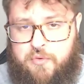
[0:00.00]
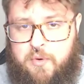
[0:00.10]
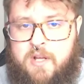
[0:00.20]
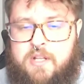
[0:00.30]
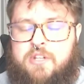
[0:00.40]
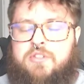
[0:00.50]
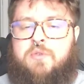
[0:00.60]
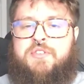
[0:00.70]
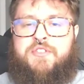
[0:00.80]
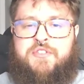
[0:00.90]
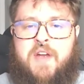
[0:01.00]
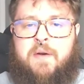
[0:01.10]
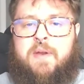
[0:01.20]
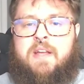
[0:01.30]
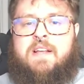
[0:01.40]
So it's very
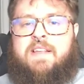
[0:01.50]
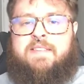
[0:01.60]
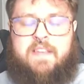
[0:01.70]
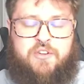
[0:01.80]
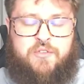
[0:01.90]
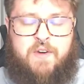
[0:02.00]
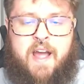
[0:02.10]
satisfied.